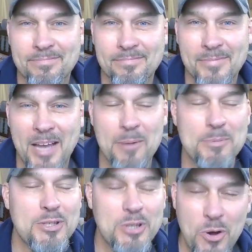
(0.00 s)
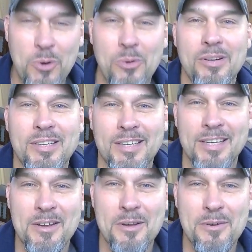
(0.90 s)
I'm so
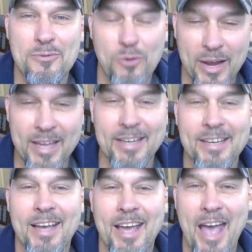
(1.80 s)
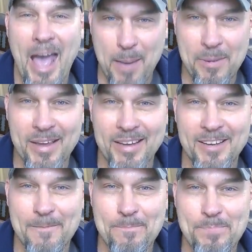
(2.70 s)
freaking happy
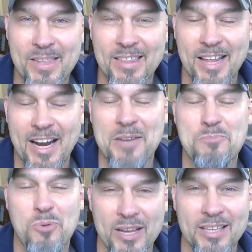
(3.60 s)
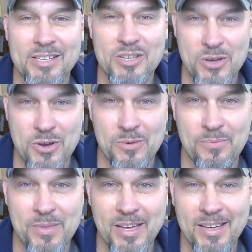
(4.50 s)
that I could bring this to you.
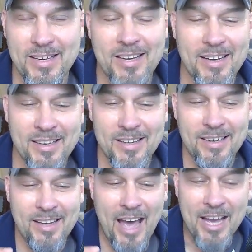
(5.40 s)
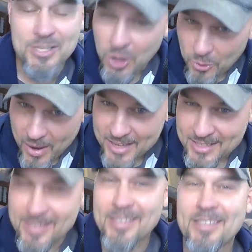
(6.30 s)
As
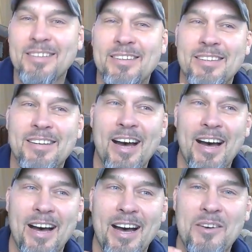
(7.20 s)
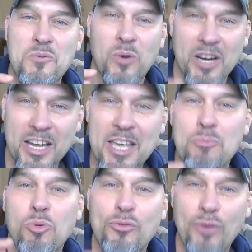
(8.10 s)
always, we're going to keep
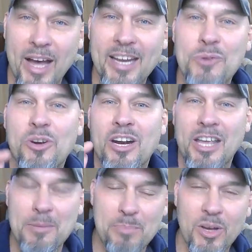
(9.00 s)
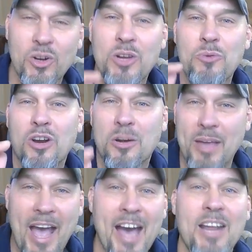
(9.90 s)
refining. We're going to keep building. We're going to be
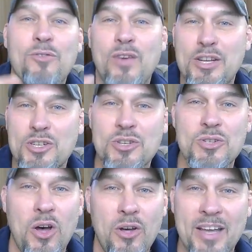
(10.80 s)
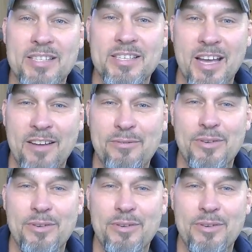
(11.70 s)
adding features, all that stuff.